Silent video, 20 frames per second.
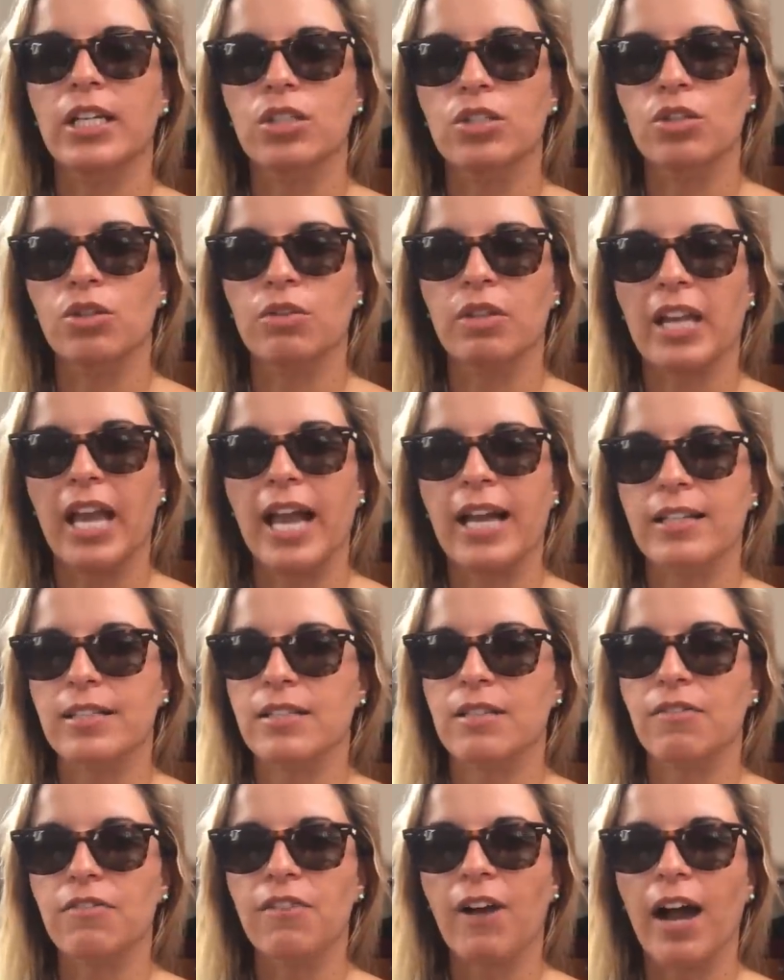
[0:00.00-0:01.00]
do the
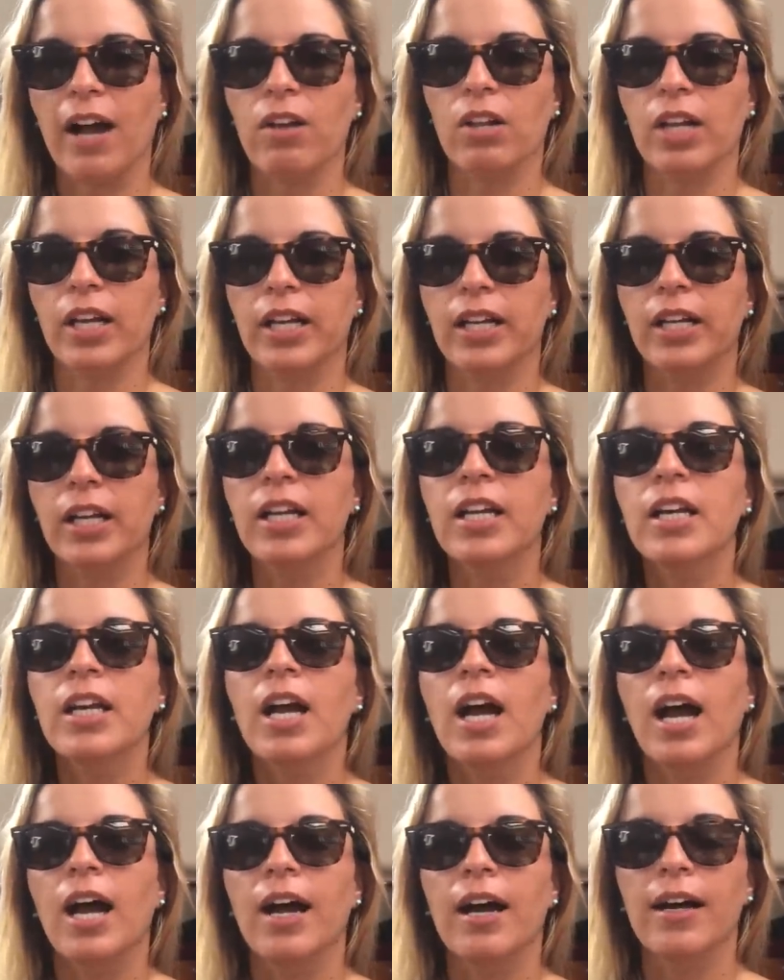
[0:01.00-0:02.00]
anti-fouling,
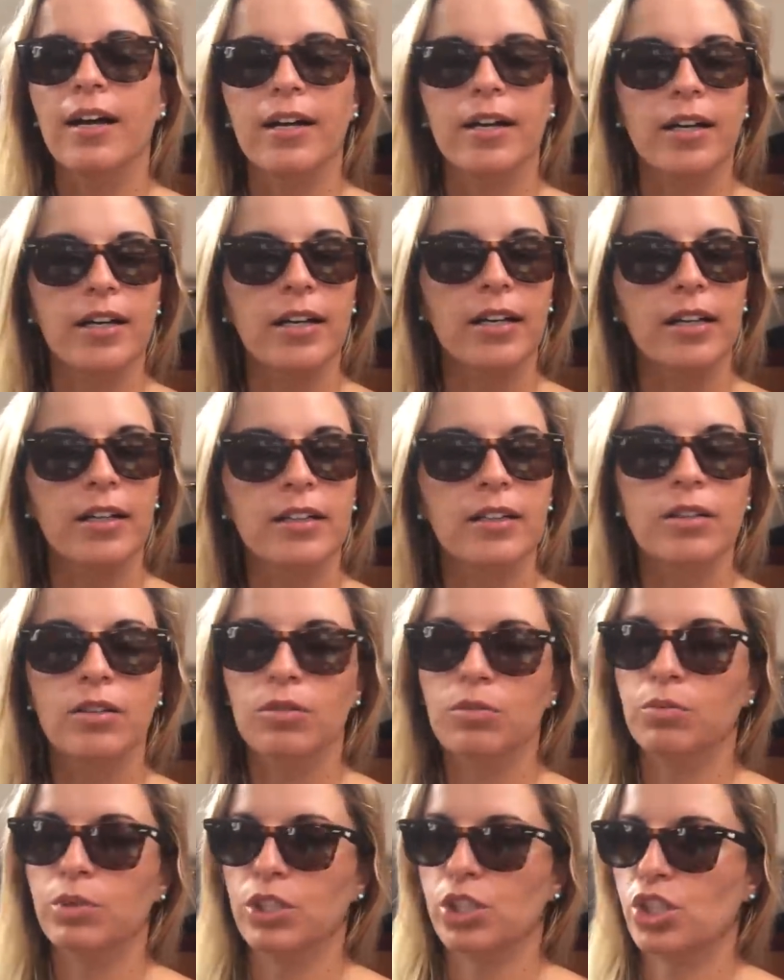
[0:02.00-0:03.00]
uh,
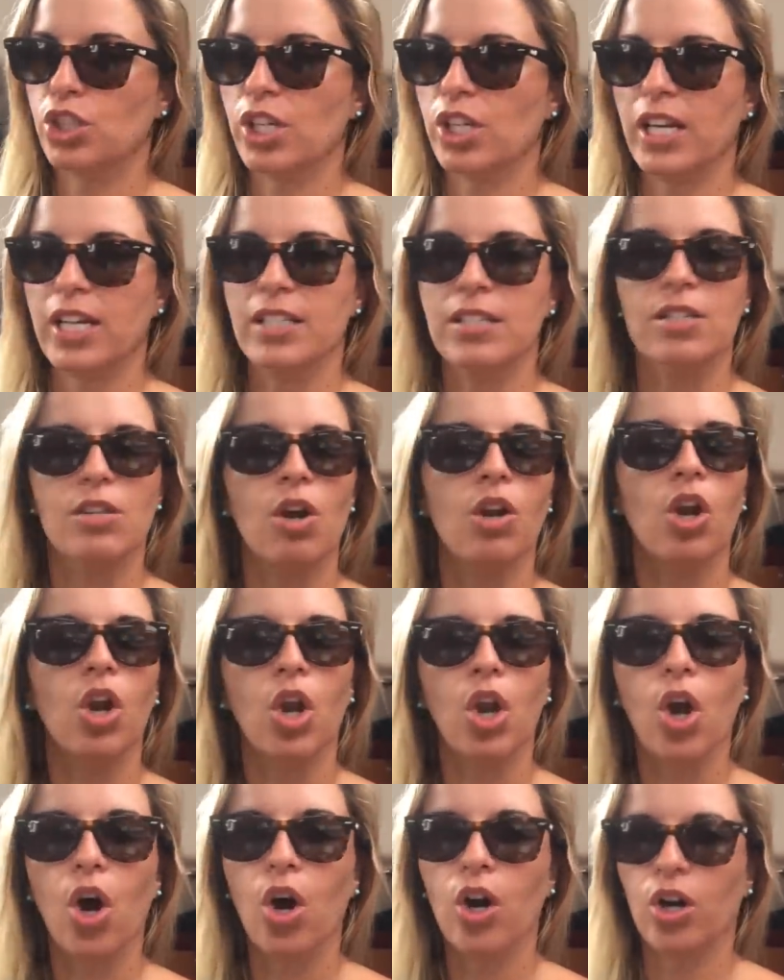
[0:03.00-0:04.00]
which is
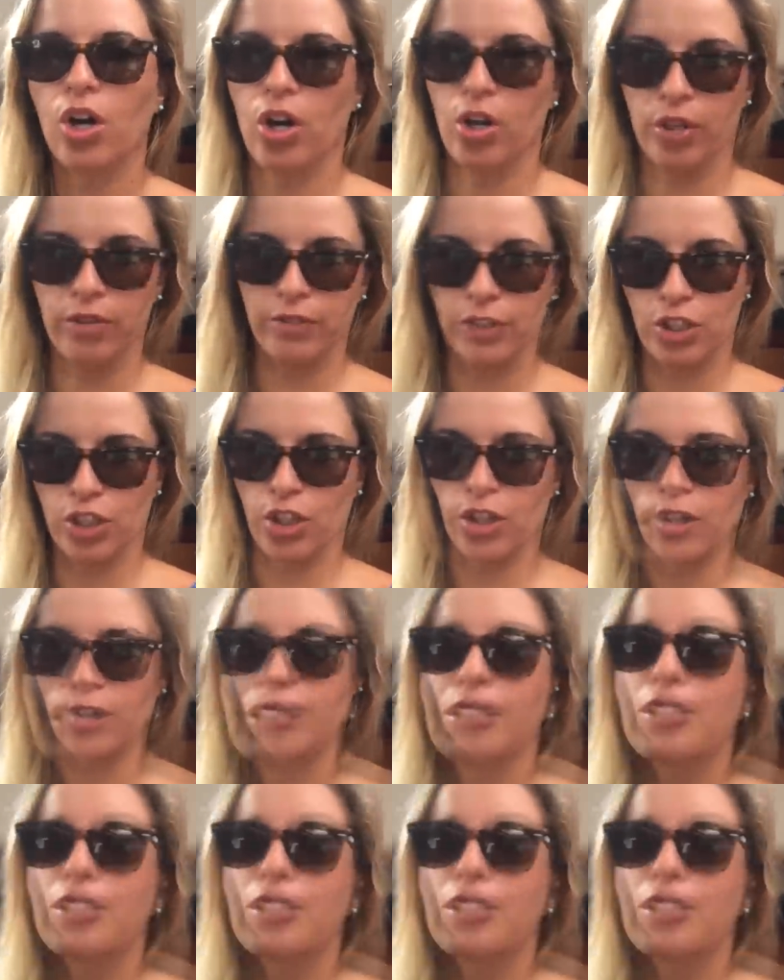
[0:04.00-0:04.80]
long overdue.